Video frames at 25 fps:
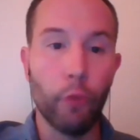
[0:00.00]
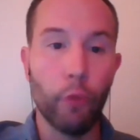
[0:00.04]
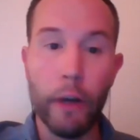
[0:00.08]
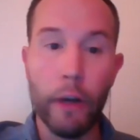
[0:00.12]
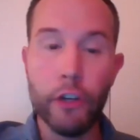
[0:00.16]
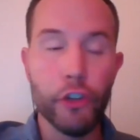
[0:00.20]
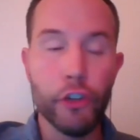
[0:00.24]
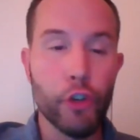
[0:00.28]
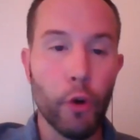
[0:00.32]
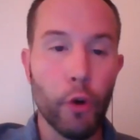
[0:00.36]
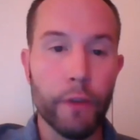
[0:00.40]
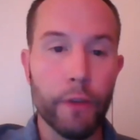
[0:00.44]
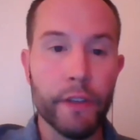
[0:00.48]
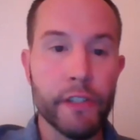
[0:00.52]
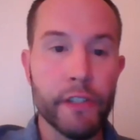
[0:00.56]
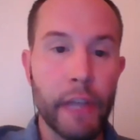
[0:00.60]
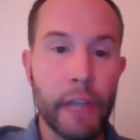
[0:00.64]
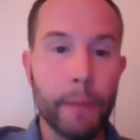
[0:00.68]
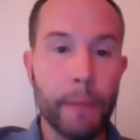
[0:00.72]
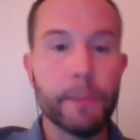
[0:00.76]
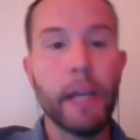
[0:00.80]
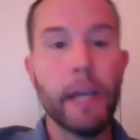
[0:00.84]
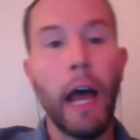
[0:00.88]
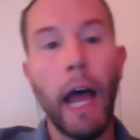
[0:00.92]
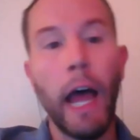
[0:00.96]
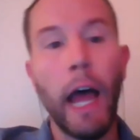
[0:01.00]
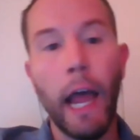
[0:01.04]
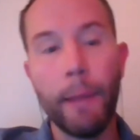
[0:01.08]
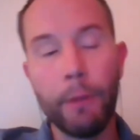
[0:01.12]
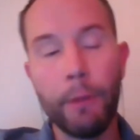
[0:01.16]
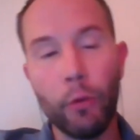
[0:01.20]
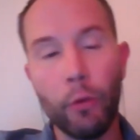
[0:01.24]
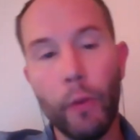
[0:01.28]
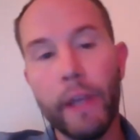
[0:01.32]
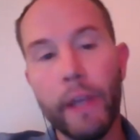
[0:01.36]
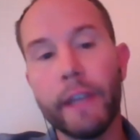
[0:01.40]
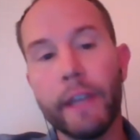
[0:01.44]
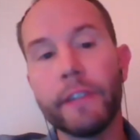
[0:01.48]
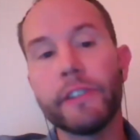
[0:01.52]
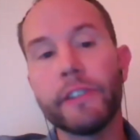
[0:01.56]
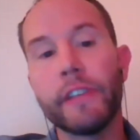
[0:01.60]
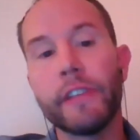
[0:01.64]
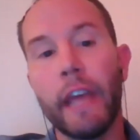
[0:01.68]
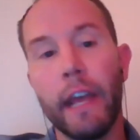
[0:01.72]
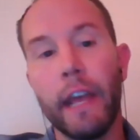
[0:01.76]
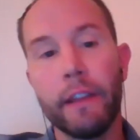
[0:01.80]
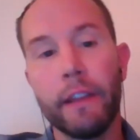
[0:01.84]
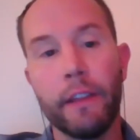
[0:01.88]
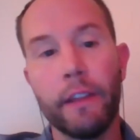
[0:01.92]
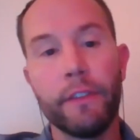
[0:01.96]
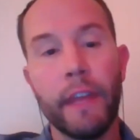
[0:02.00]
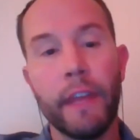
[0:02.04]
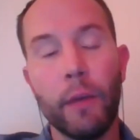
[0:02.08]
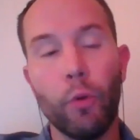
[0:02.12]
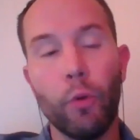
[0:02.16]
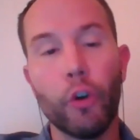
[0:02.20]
register at the same time and we can say that they